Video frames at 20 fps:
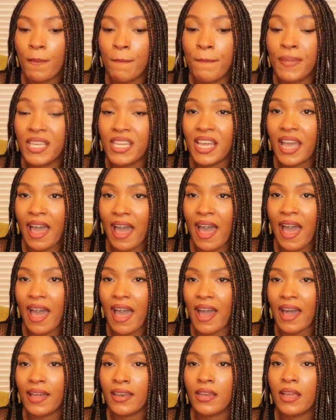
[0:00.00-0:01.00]
be
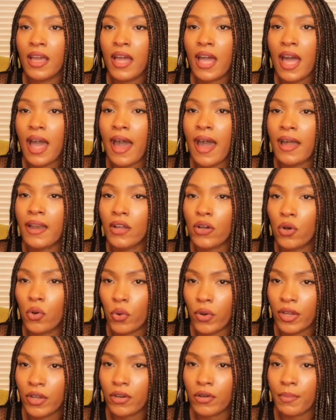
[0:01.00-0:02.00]
had at a
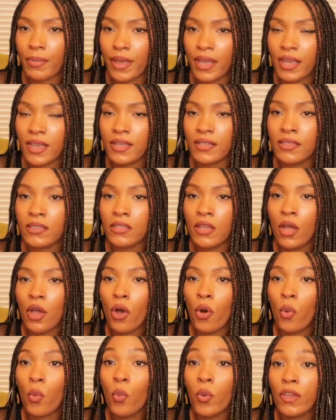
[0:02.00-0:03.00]
quicker pace.
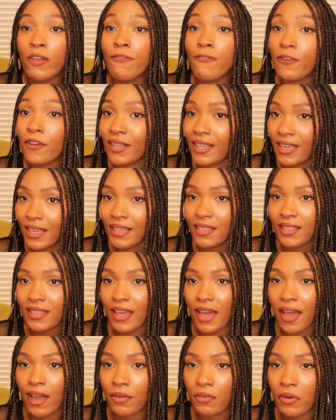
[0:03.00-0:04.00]
We forget
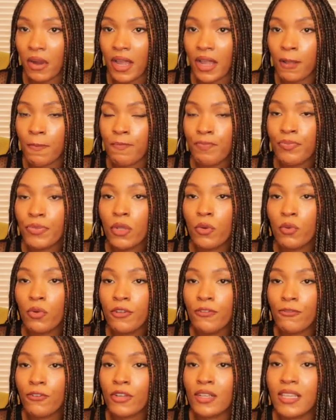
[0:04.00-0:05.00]
that, right?
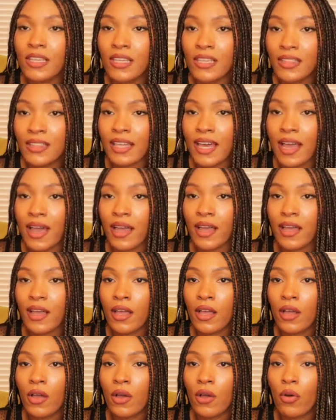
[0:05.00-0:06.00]
We forget
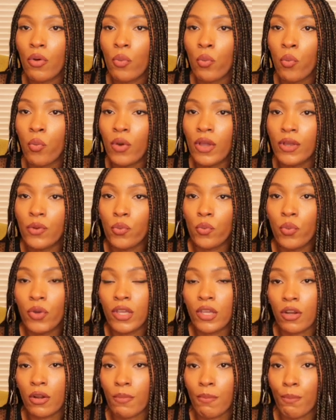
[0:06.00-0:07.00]
that when
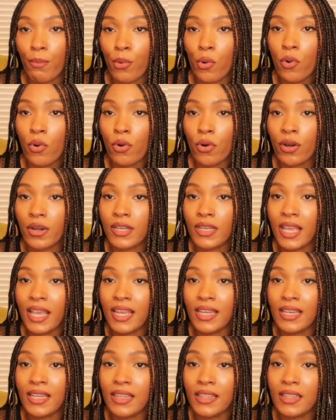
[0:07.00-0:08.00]
we are born,
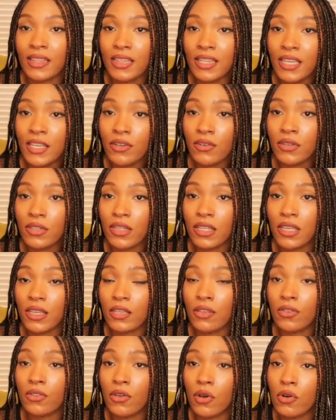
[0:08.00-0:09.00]
and it
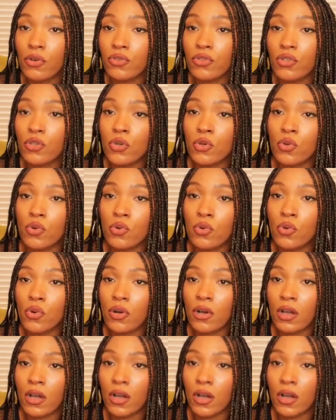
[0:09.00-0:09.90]
literally, those who